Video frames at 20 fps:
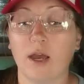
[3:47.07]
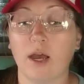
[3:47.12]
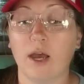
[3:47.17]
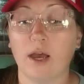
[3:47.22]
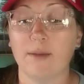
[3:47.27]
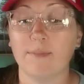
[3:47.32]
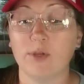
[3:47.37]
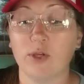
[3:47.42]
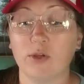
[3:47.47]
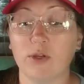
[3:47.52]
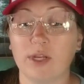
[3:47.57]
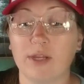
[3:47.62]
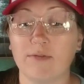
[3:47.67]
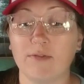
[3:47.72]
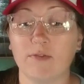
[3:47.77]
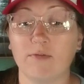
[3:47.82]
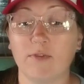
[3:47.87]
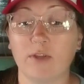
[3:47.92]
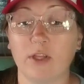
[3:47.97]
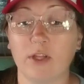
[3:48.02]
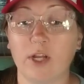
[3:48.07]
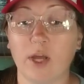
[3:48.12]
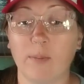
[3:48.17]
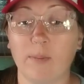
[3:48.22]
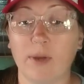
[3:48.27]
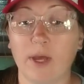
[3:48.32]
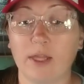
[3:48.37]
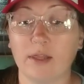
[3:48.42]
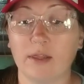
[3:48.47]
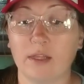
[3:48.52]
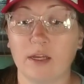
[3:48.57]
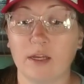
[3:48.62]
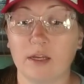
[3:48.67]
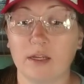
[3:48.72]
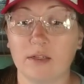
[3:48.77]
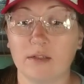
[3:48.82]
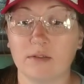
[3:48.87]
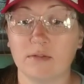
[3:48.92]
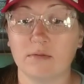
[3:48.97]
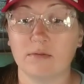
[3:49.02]
Um, you could even fill it up at
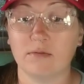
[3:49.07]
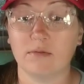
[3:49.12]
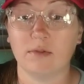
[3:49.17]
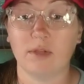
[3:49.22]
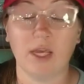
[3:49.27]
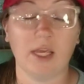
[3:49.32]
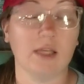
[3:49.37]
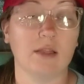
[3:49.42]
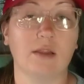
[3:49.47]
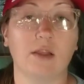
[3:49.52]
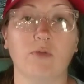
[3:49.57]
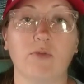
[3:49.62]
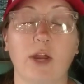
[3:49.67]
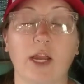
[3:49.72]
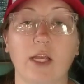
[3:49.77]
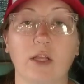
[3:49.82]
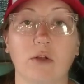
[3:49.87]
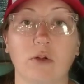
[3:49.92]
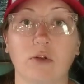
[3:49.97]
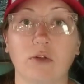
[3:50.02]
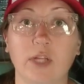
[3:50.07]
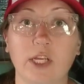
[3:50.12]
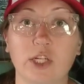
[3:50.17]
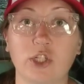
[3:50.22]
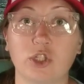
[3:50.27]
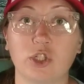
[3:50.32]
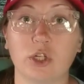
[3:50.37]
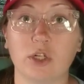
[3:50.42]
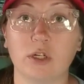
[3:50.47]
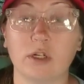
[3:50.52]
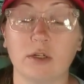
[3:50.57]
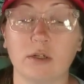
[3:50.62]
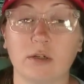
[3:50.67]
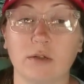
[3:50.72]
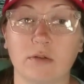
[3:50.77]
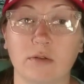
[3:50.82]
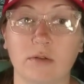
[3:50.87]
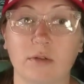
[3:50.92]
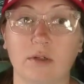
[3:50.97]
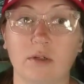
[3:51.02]
the, like the regular glacier
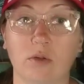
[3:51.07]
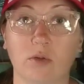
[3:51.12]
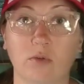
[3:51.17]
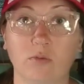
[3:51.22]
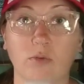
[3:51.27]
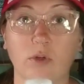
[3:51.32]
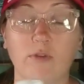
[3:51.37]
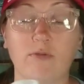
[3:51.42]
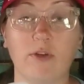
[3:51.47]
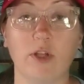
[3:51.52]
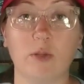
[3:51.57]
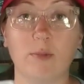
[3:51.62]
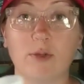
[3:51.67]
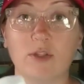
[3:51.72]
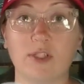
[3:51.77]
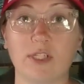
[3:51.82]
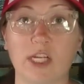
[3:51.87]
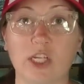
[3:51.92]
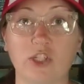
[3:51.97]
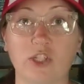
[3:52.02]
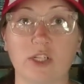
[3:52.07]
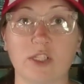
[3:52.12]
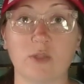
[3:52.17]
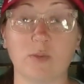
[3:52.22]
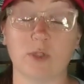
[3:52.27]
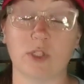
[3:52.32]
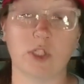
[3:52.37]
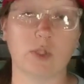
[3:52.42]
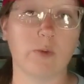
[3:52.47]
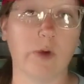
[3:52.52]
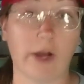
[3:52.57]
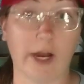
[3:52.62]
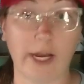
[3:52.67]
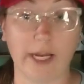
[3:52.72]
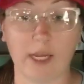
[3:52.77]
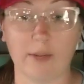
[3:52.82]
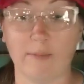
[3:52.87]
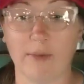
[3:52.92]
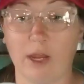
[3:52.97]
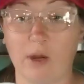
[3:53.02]
refillable stations, which is where
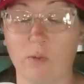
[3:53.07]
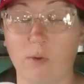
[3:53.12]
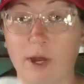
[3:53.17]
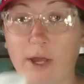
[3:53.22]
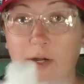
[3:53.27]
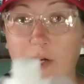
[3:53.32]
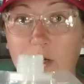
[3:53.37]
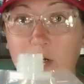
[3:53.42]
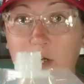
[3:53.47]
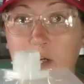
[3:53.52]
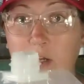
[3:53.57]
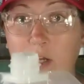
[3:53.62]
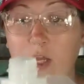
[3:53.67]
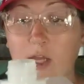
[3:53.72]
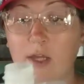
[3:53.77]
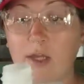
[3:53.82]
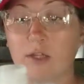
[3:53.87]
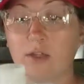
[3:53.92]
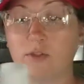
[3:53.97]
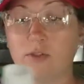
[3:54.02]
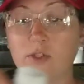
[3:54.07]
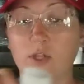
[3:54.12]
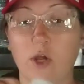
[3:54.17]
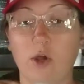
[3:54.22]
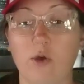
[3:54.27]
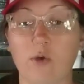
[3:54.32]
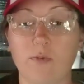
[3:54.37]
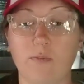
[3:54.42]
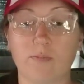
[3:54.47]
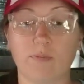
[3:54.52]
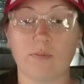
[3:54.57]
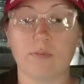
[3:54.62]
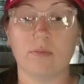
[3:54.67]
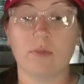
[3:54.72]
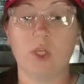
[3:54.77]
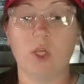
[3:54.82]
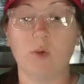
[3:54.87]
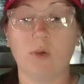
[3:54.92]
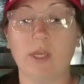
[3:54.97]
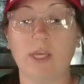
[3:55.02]
I get my water. So
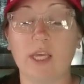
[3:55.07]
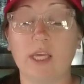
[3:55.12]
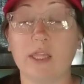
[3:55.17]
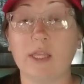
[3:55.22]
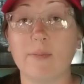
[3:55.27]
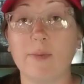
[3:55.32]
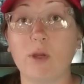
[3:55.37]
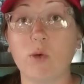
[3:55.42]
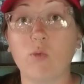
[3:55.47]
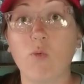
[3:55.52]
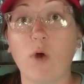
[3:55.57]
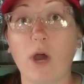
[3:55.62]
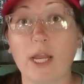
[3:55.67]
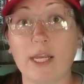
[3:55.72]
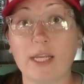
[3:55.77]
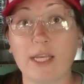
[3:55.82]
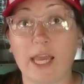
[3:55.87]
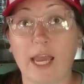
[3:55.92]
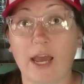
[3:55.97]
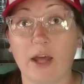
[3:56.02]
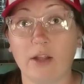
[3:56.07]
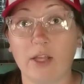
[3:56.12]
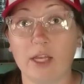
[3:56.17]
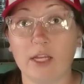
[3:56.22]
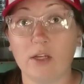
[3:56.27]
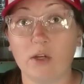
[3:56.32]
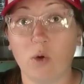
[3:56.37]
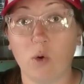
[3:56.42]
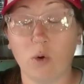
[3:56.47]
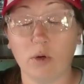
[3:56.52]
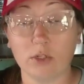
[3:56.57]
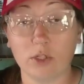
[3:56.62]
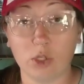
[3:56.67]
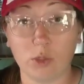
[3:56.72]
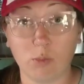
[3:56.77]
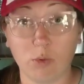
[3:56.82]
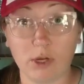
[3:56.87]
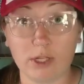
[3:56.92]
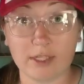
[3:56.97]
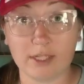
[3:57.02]
you can get them in one gallon or
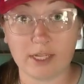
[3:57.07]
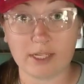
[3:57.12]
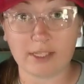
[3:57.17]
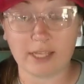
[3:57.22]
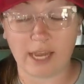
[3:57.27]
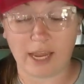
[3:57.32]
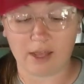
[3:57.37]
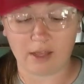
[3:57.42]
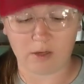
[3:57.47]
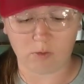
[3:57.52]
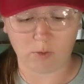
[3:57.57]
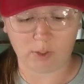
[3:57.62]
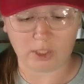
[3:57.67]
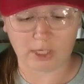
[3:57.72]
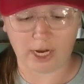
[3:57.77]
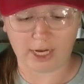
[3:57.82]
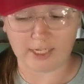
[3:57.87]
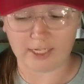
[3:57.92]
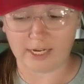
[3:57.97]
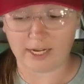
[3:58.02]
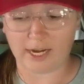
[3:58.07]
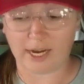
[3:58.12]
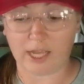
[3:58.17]
2.6 gallon, which I did.